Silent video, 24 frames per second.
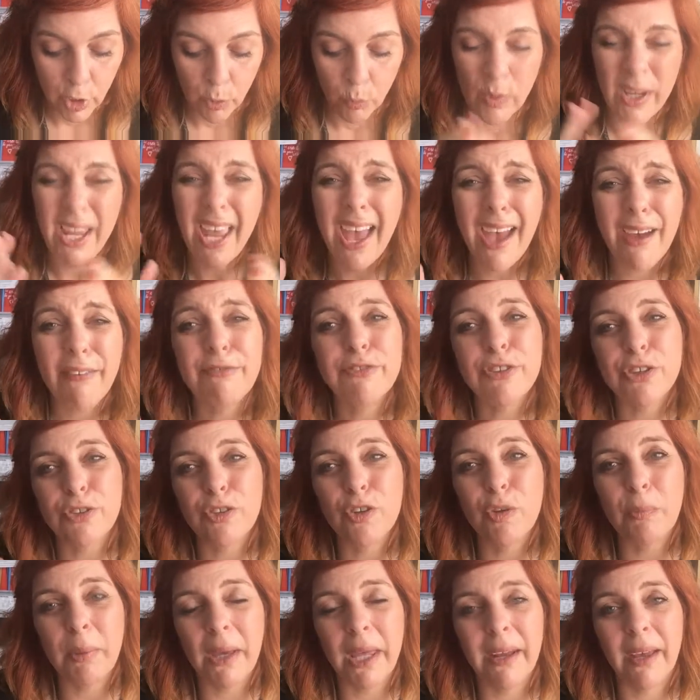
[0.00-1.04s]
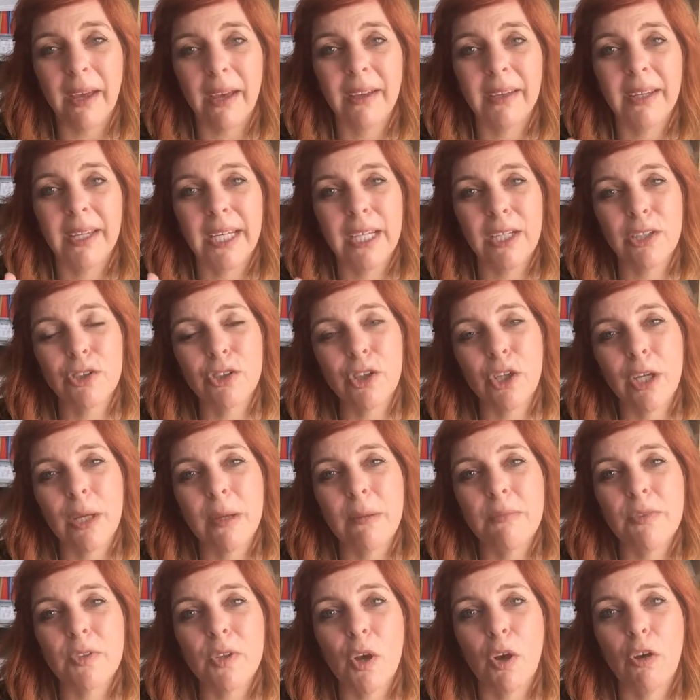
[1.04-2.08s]
We have to do better in
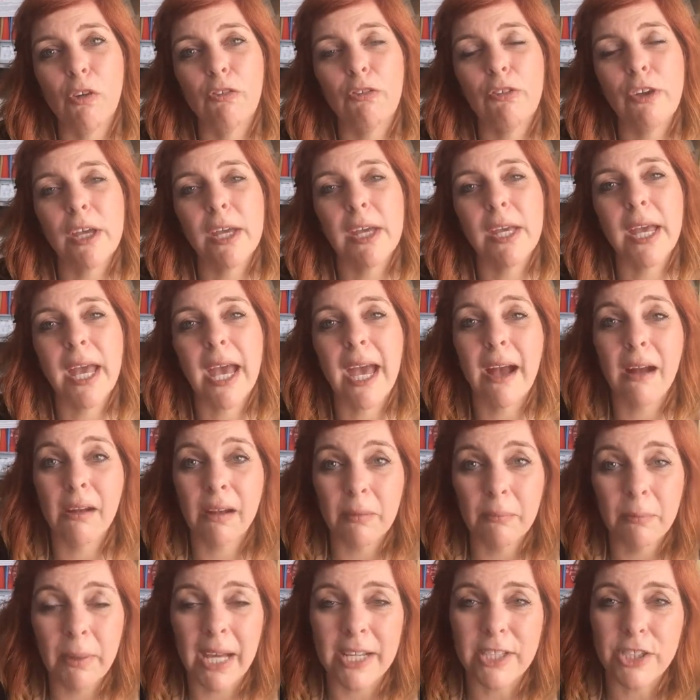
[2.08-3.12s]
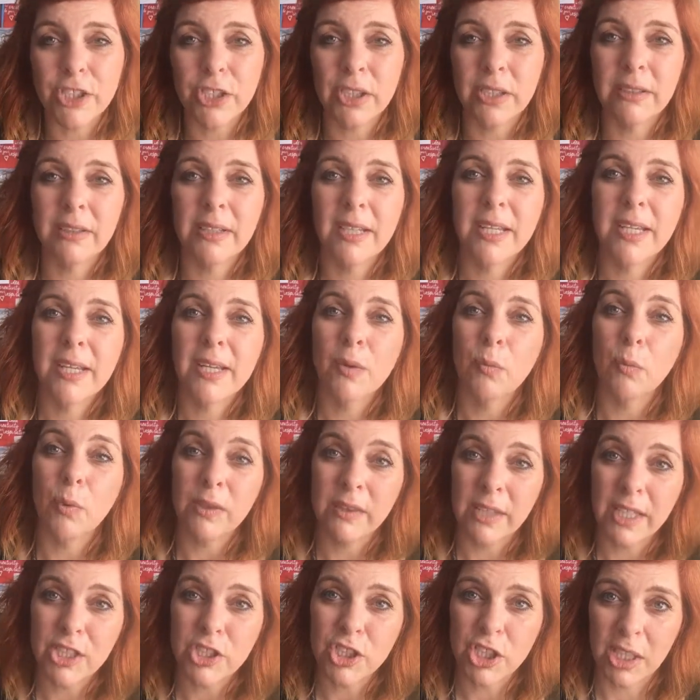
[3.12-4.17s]
terms of our compassion
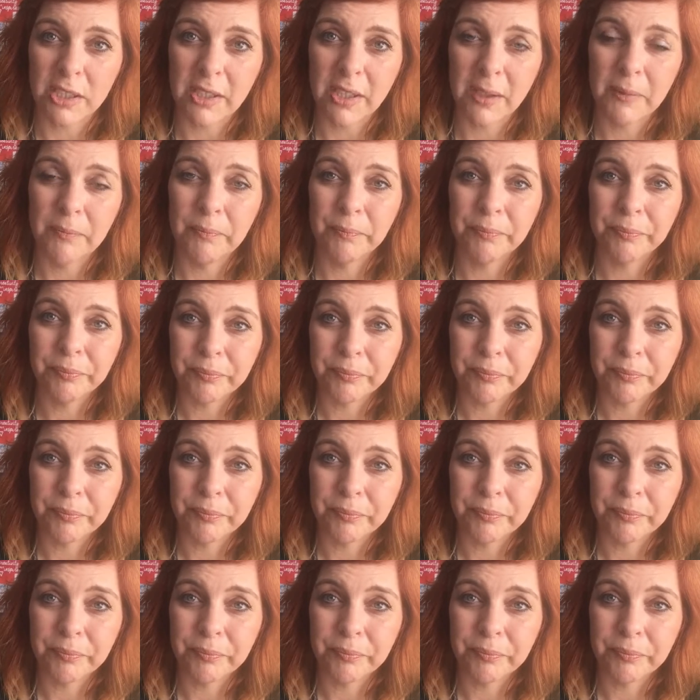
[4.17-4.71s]
with each other.